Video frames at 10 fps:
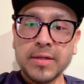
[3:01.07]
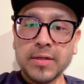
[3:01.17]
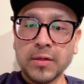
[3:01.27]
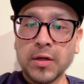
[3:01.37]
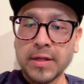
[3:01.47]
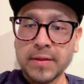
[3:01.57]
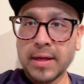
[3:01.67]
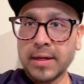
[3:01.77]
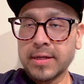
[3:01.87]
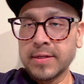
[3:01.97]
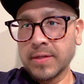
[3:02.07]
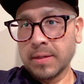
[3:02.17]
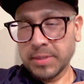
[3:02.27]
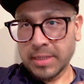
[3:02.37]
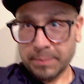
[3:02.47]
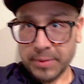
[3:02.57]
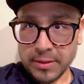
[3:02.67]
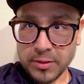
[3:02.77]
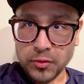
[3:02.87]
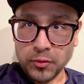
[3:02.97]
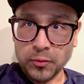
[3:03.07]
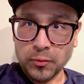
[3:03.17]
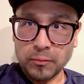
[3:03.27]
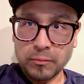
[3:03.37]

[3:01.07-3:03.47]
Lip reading: learning that as I'm adapting to